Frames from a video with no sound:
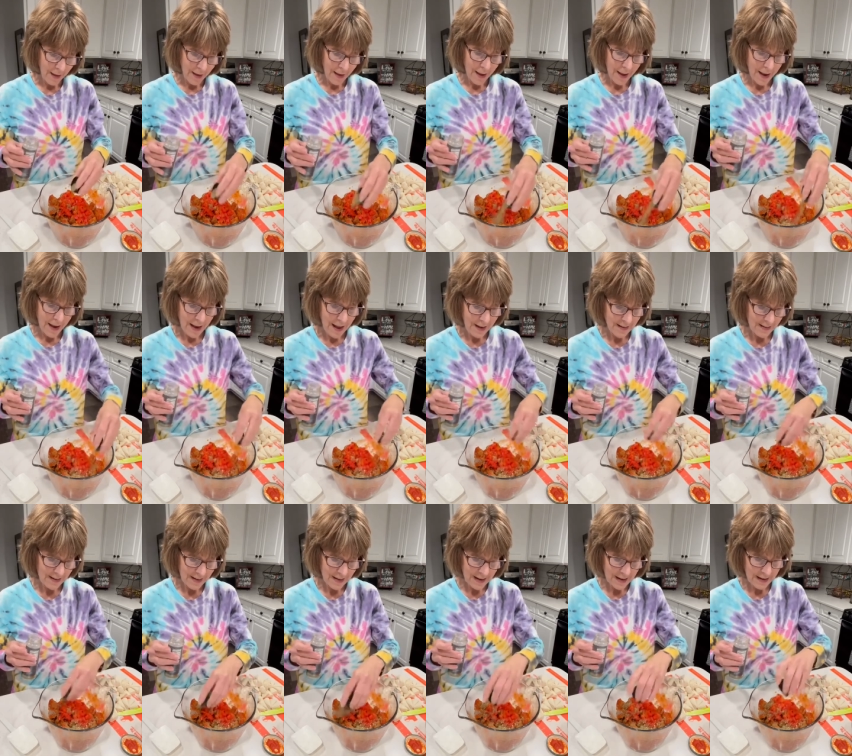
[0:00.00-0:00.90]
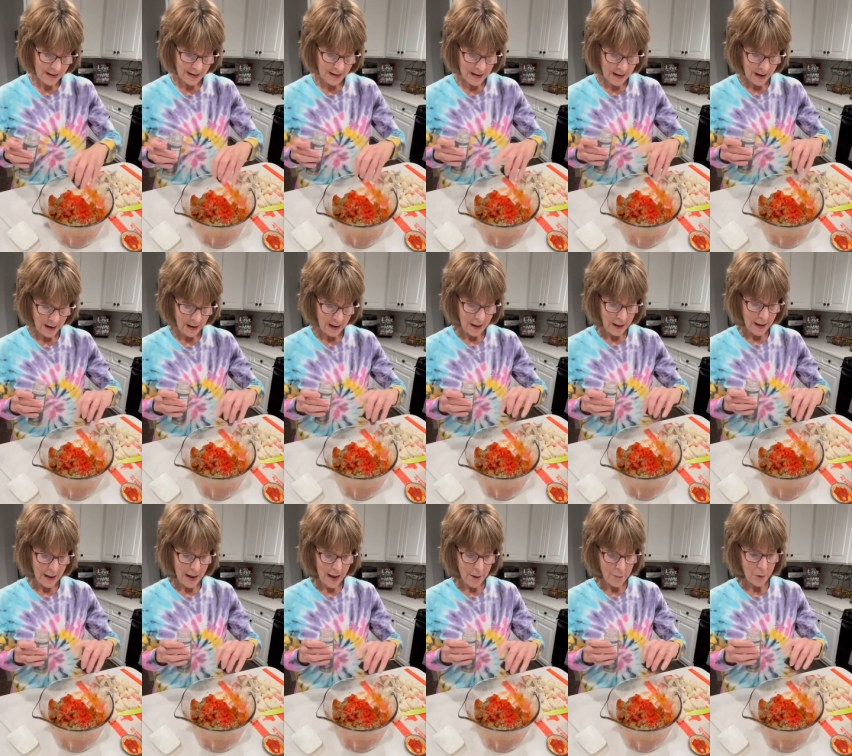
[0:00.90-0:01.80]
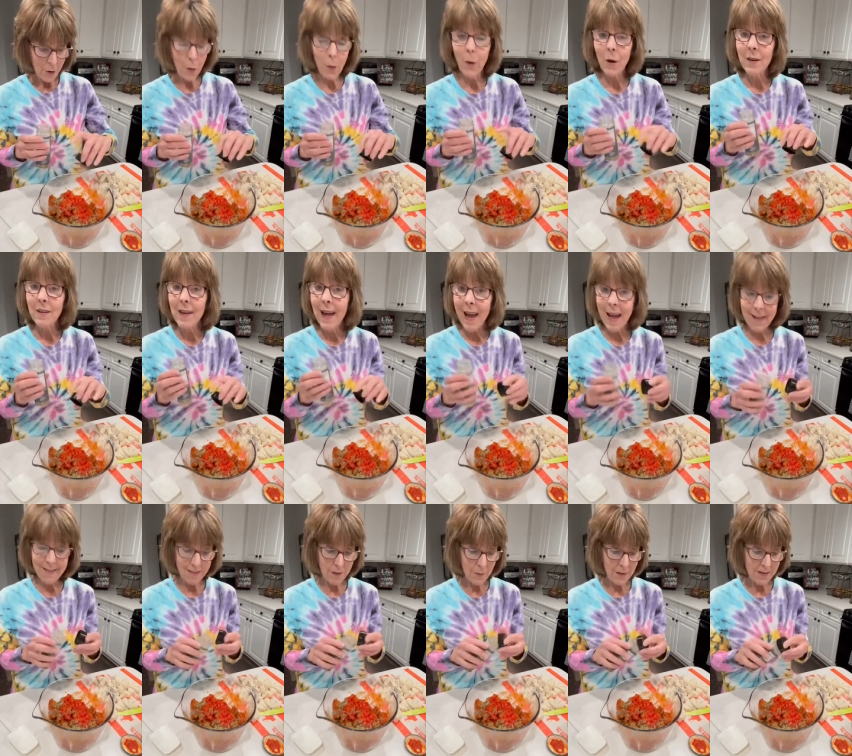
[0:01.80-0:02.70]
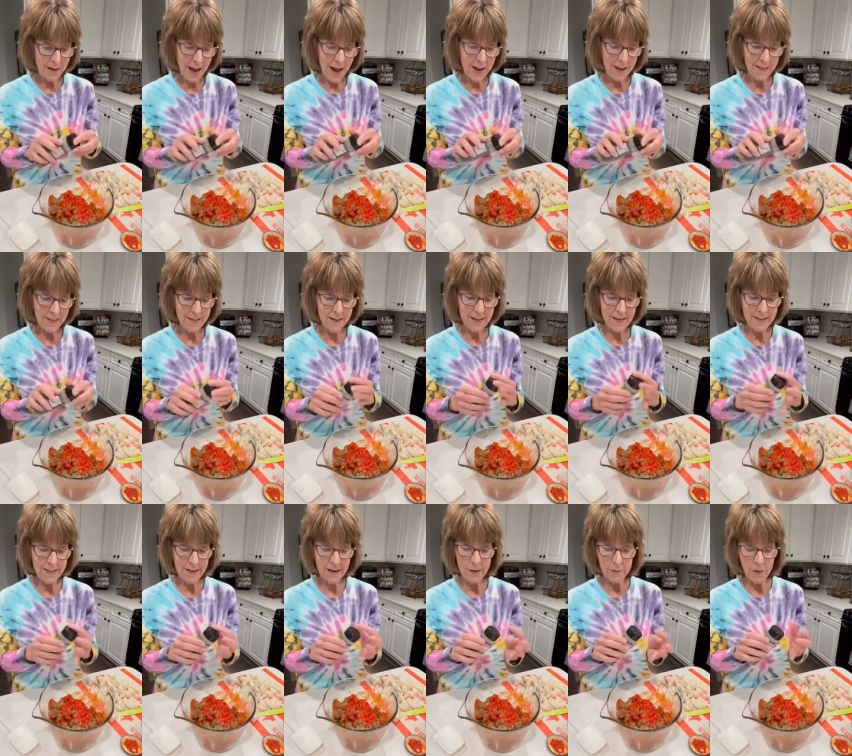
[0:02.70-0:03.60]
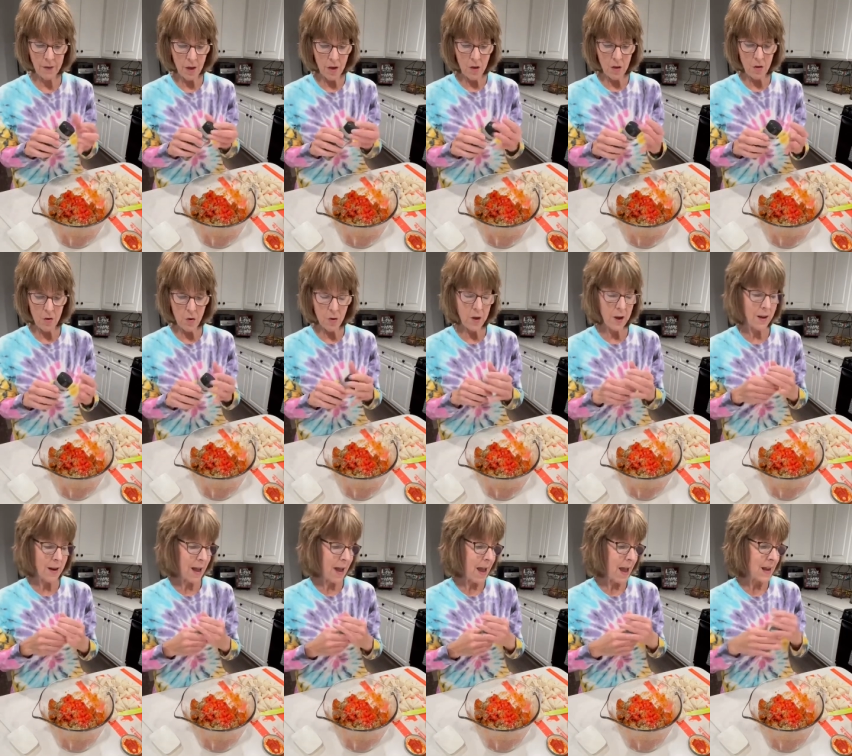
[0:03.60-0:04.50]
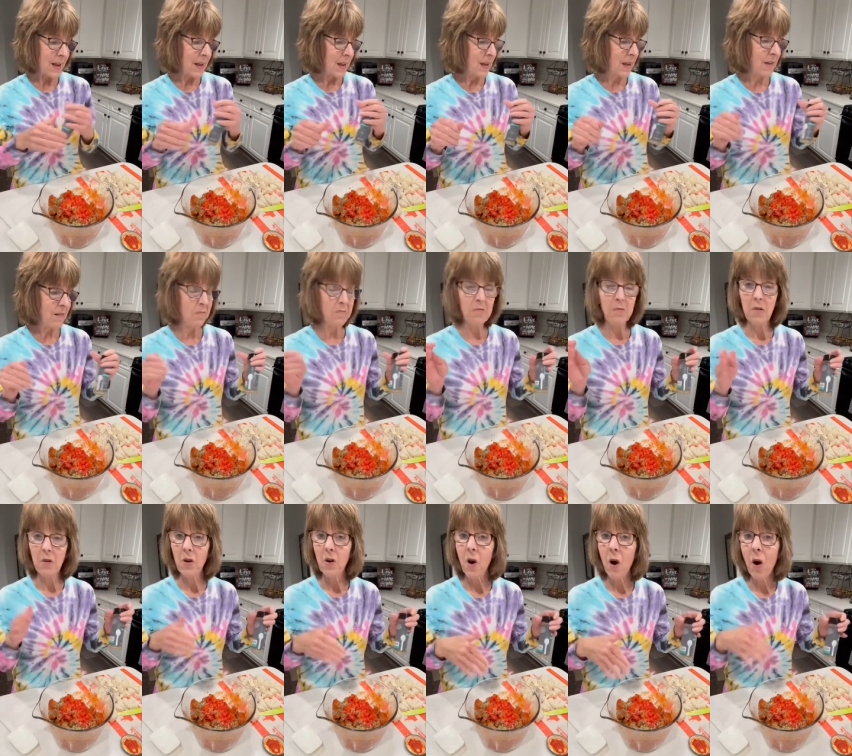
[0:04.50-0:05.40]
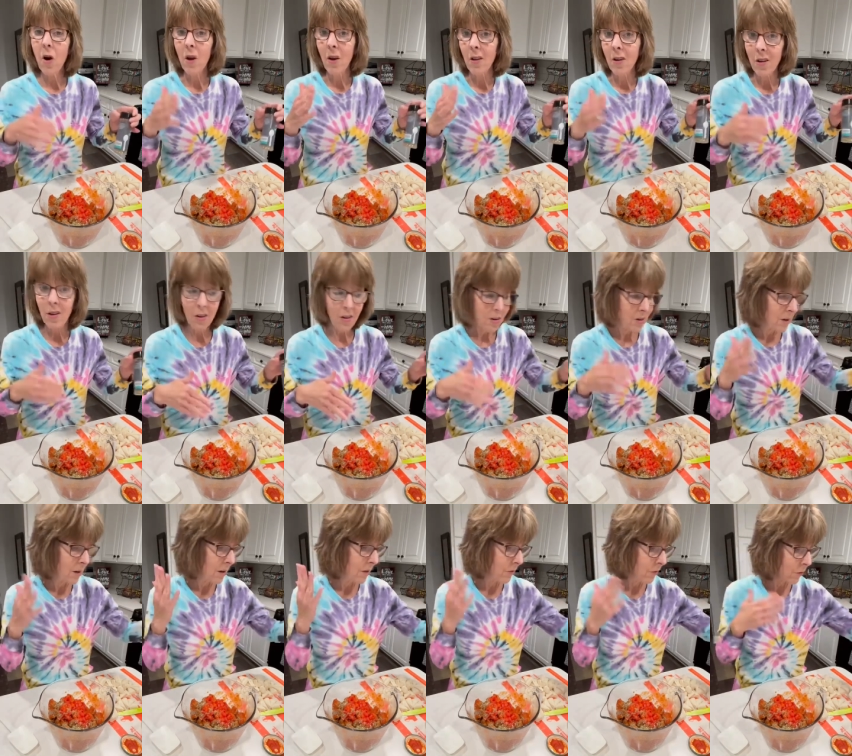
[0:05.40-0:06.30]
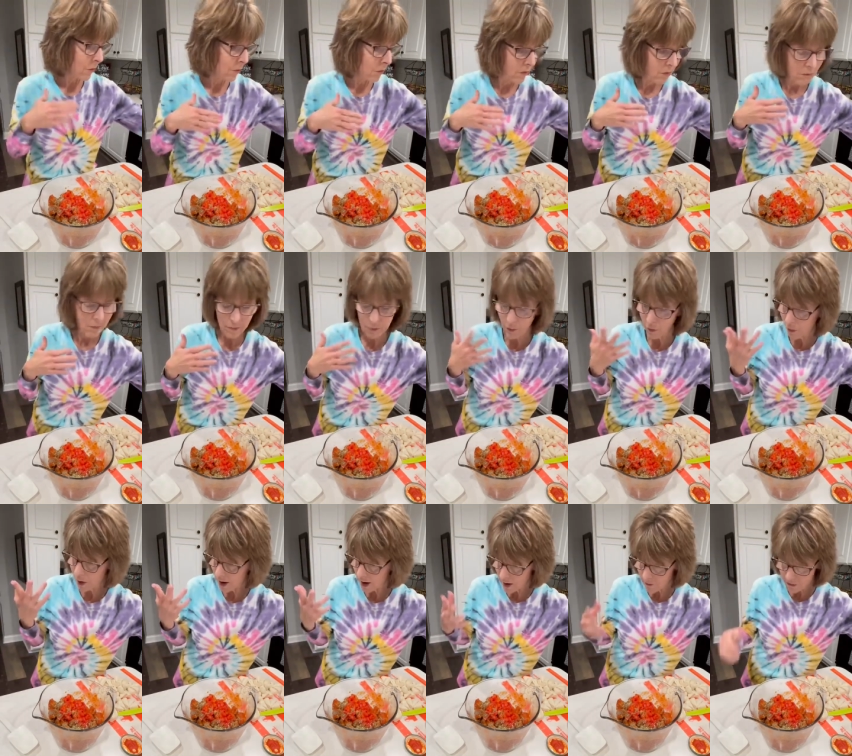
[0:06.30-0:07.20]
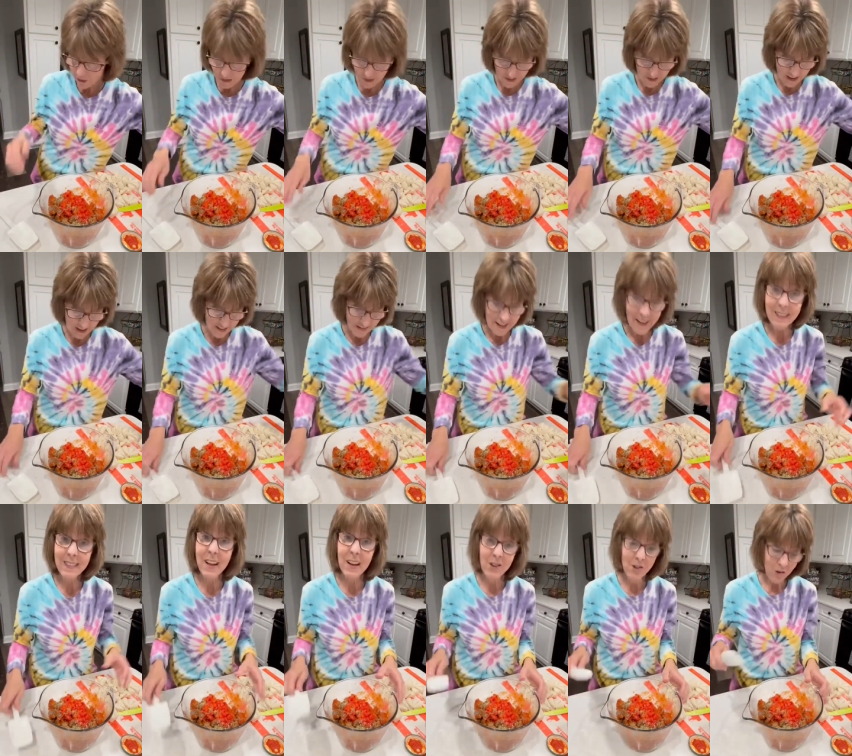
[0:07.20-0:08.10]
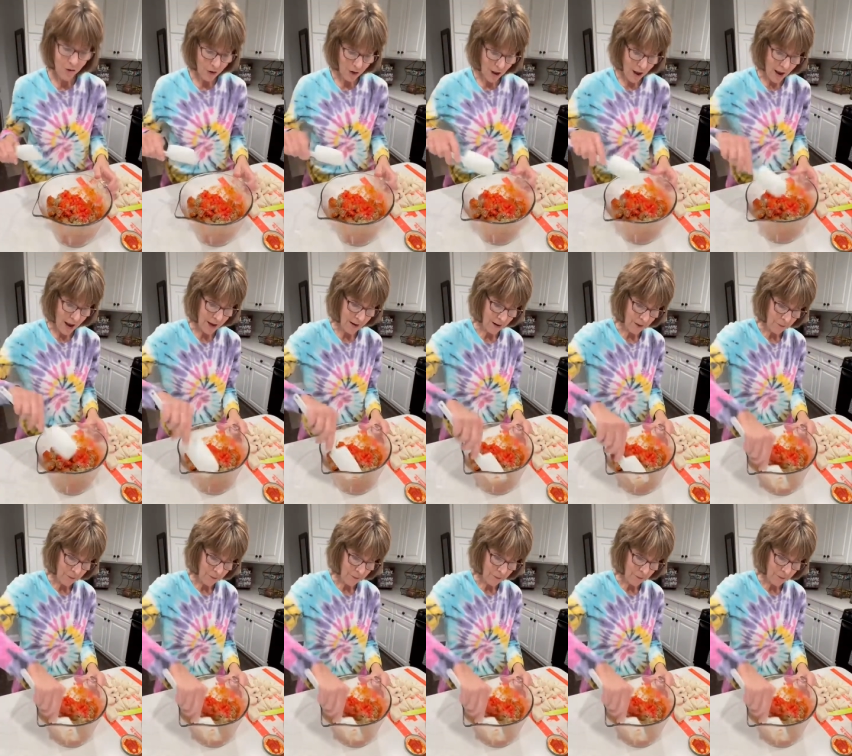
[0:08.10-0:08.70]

and I didn't. I'm going to add some Italian seasoning. You can add in garlic, onion, whatever seasoning that you like.